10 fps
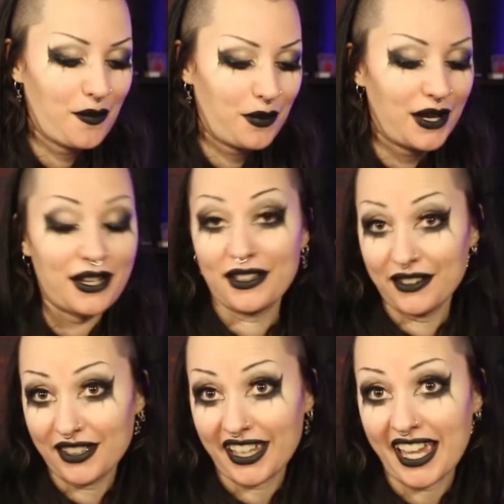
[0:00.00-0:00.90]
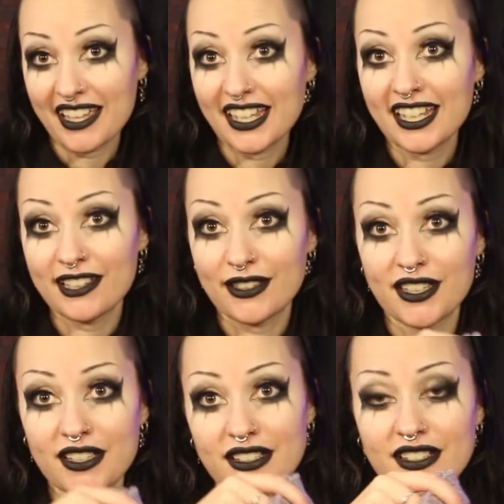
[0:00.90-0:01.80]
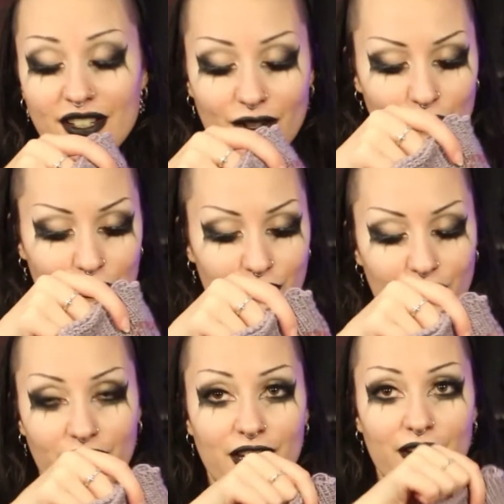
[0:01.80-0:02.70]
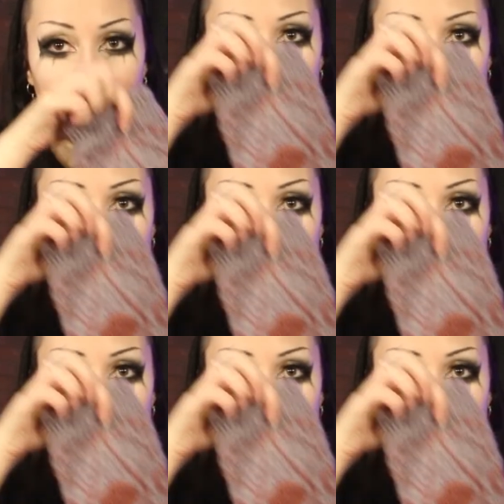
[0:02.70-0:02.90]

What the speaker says: by, again, Elly of Curio